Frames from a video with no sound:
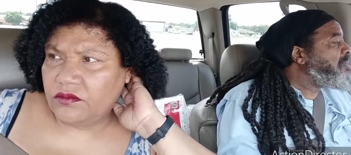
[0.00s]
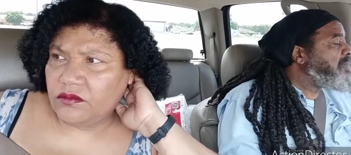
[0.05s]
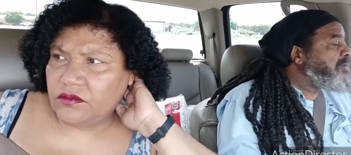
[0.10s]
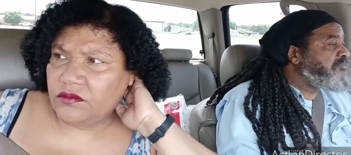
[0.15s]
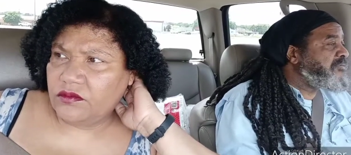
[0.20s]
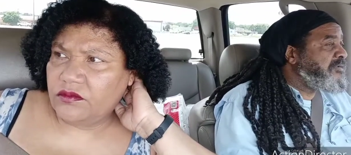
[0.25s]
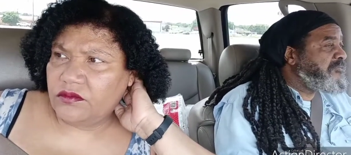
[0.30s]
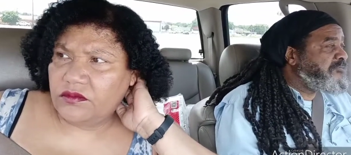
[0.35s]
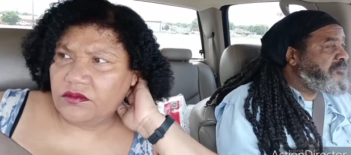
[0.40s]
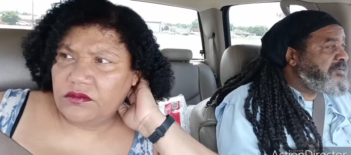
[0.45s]

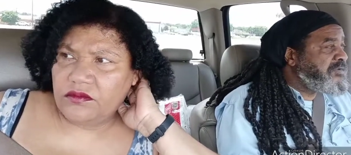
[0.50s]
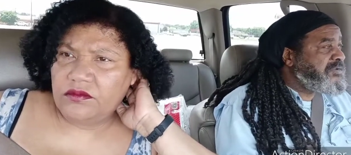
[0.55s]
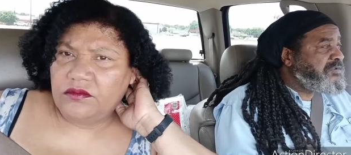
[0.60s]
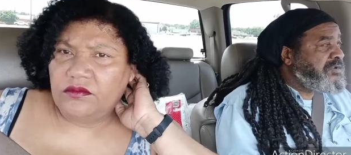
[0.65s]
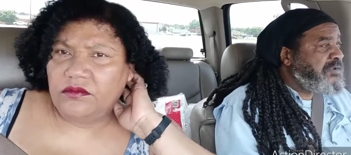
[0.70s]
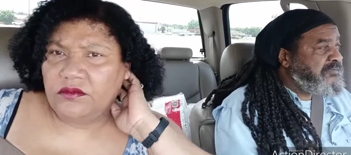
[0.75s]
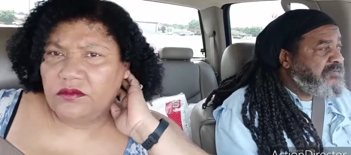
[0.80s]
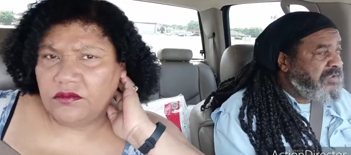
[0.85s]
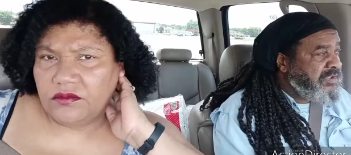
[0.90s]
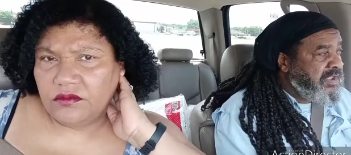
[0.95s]
Speaker 1: If they fix
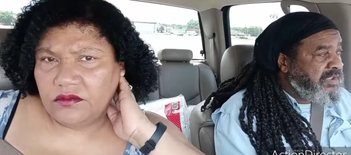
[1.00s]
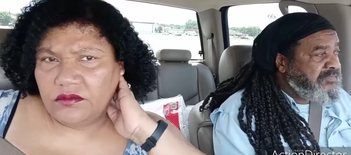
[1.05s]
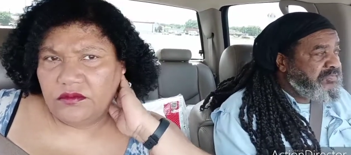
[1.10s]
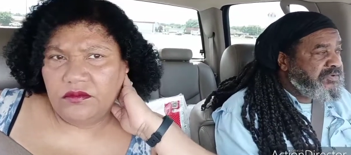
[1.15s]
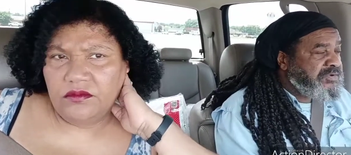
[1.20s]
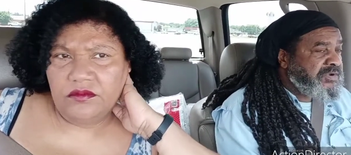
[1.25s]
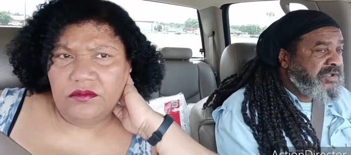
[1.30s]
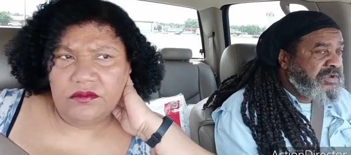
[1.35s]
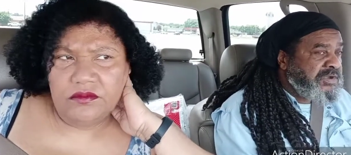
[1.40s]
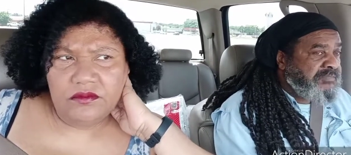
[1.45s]
stuff, they can't
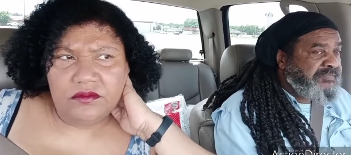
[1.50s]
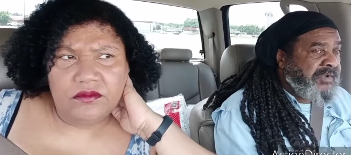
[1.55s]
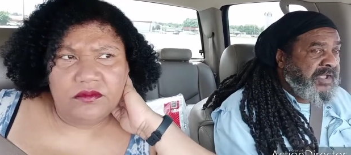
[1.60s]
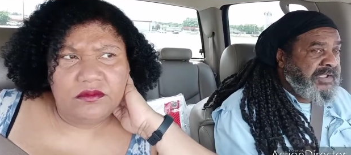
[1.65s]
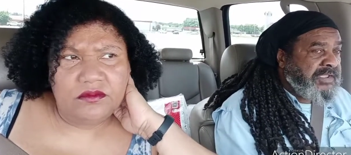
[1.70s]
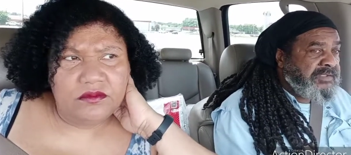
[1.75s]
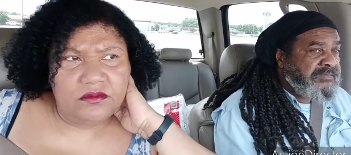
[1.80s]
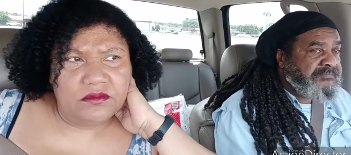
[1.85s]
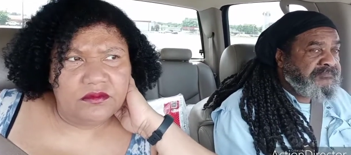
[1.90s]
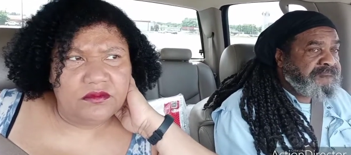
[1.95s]
put none in their
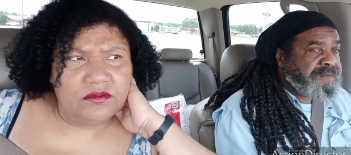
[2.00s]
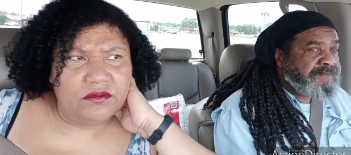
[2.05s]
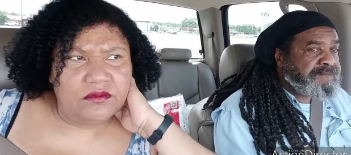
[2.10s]
pocket.